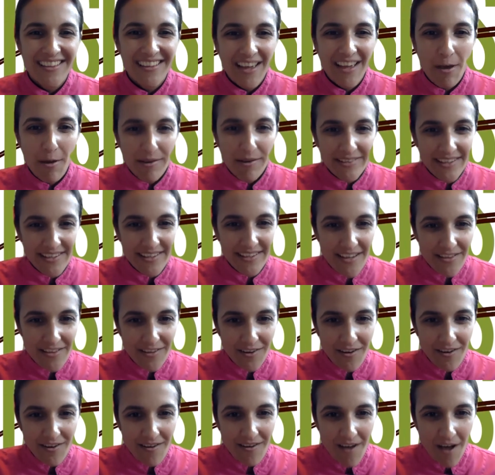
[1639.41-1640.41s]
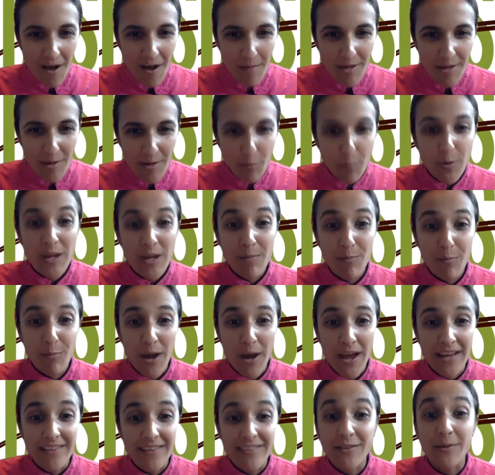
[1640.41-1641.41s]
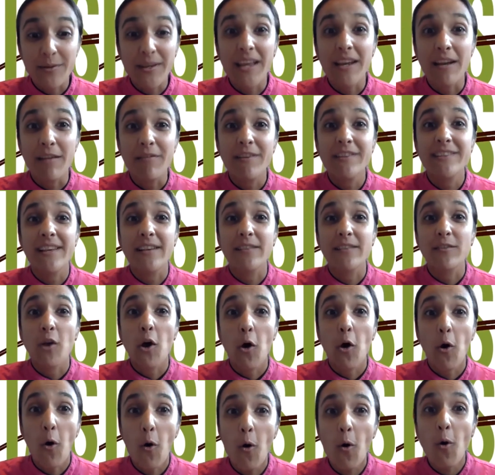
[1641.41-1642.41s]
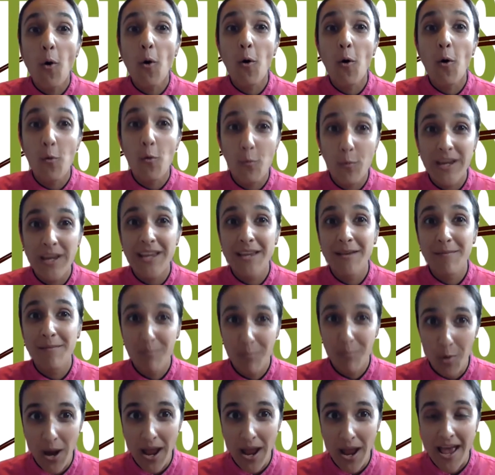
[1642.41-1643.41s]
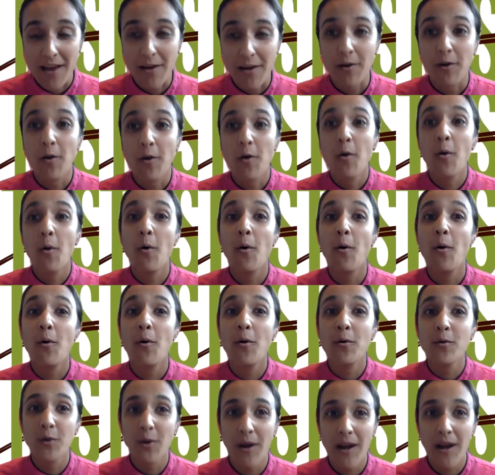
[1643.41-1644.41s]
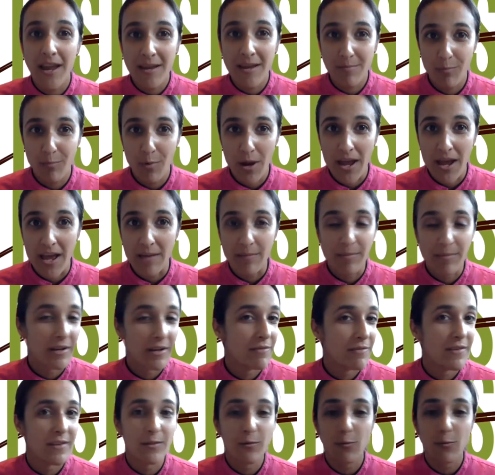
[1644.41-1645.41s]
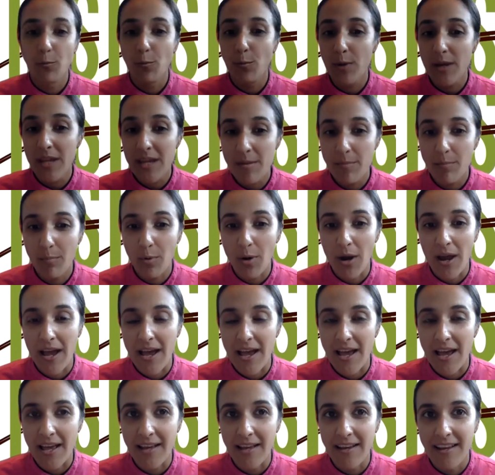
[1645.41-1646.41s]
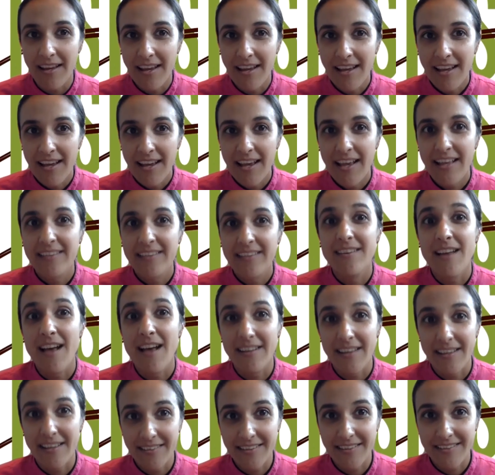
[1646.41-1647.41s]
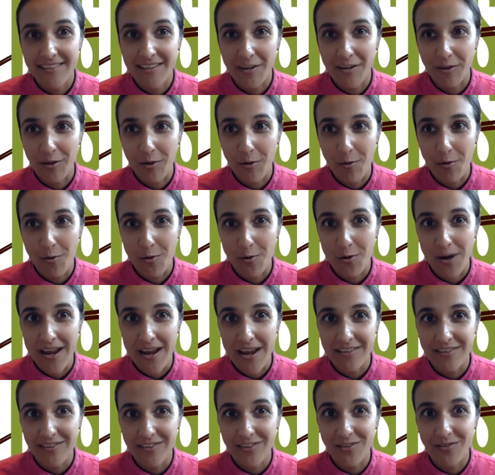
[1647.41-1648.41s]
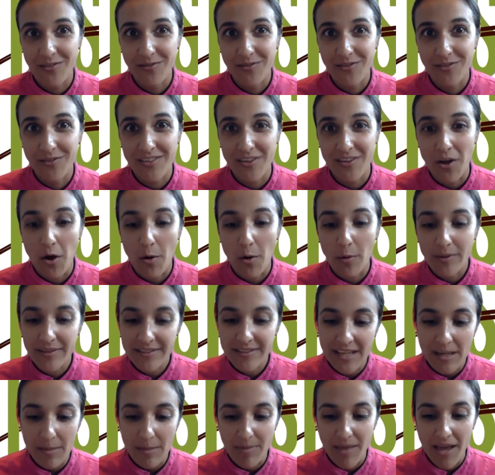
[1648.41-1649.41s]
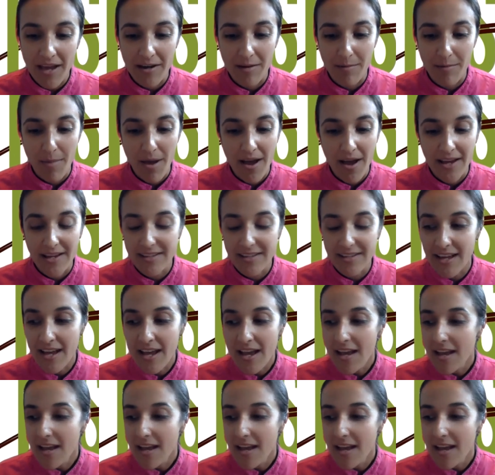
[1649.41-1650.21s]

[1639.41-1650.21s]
Oh, I see another comment, wheat bread. So again, if it says whole wheat bread or whole grain bread. But if it's wheat bread, it's not necessarily whole grain. So just always keep that in mind.